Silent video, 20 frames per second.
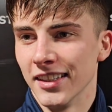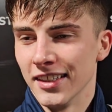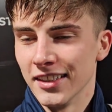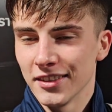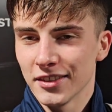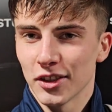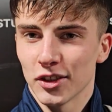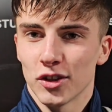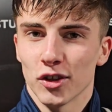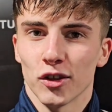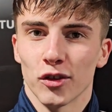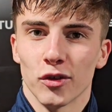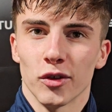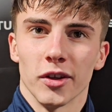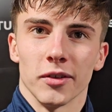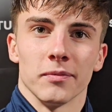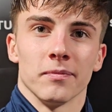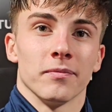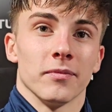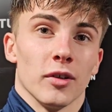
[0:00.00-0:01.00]
It's a tough
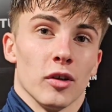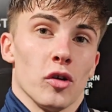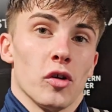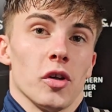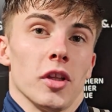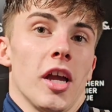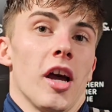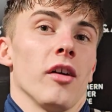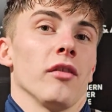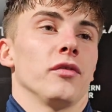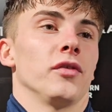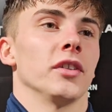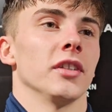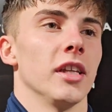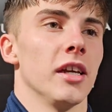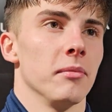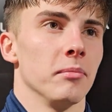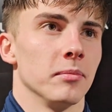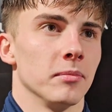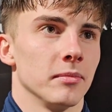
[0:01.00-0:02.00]
one. They're a good outfit
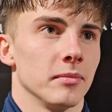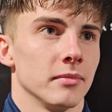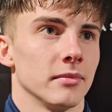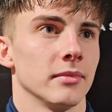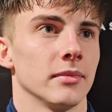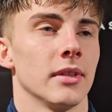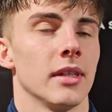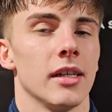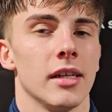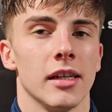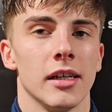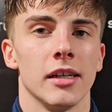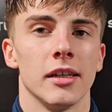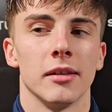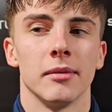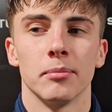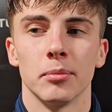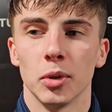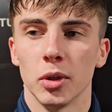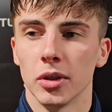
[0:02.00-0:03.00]
then.
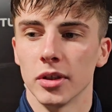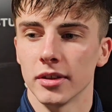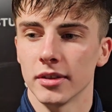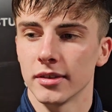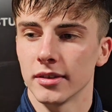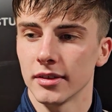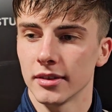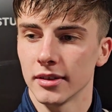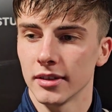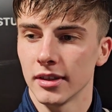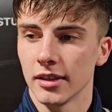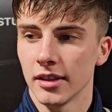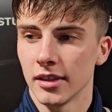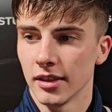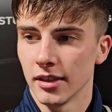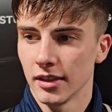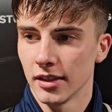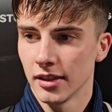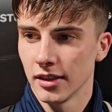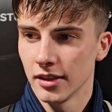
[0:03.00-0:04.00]
Um, but,
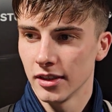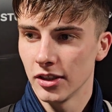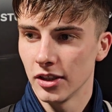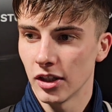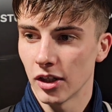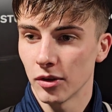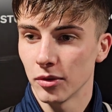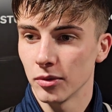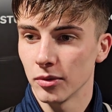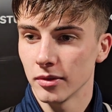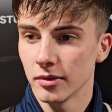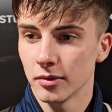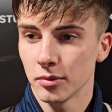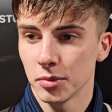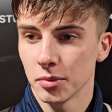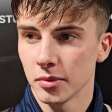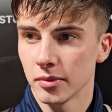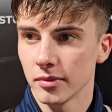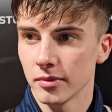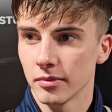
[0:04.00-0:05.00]
you know,
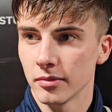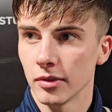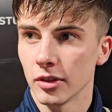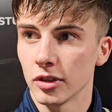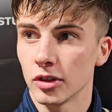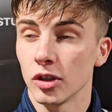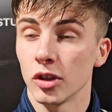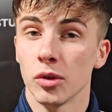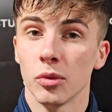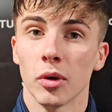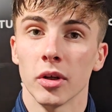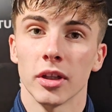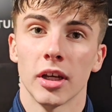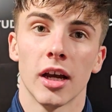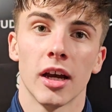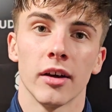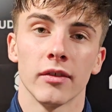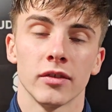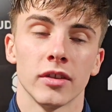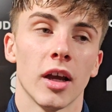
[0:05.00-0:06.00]
at 2 1 at
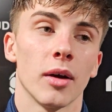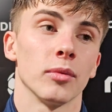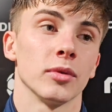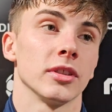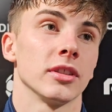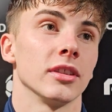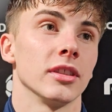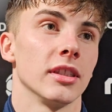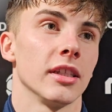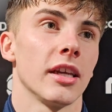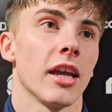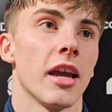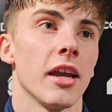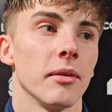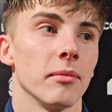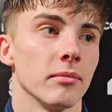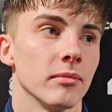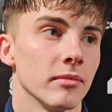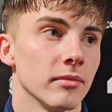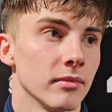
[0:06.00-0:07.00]
half time, we're still in the
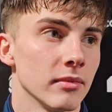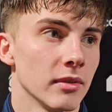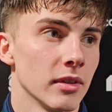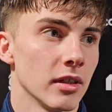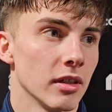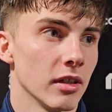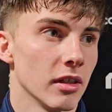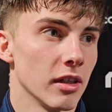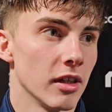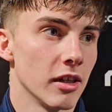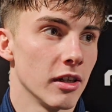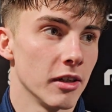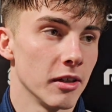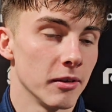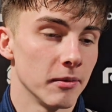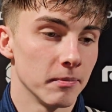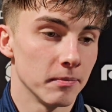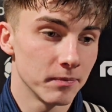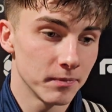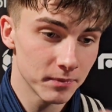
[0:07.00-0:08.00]
game.
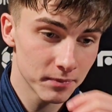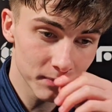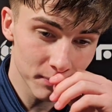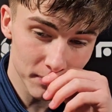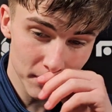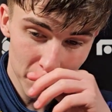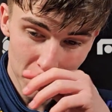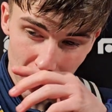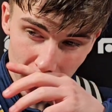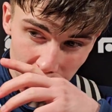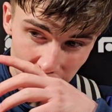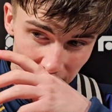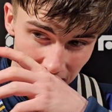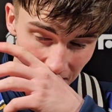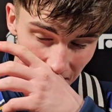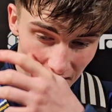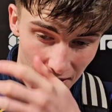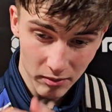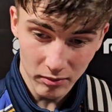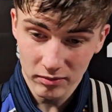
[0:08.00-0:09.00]
Um,
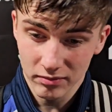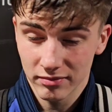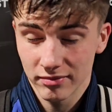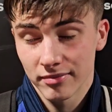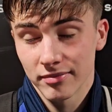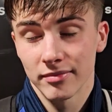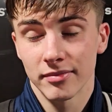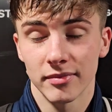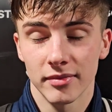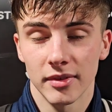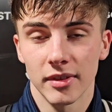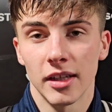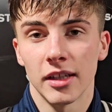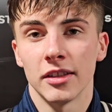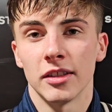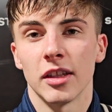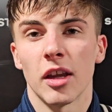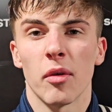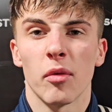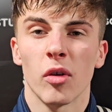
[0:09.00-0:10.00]
and end of
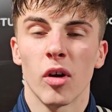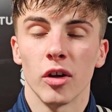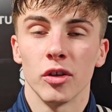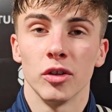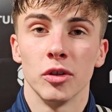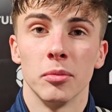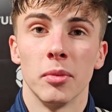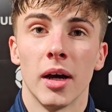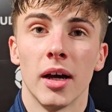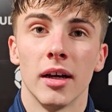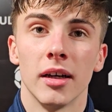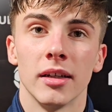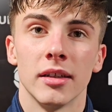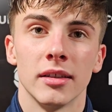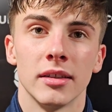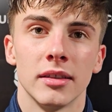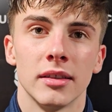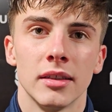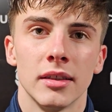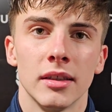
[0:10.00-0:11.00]
the day, we've got to do better.
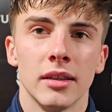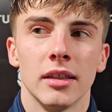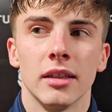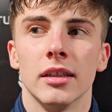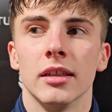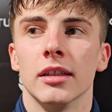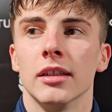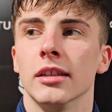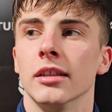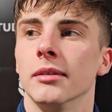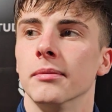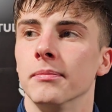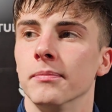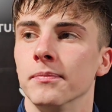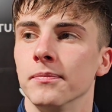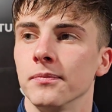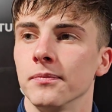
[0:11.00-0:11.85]
Um,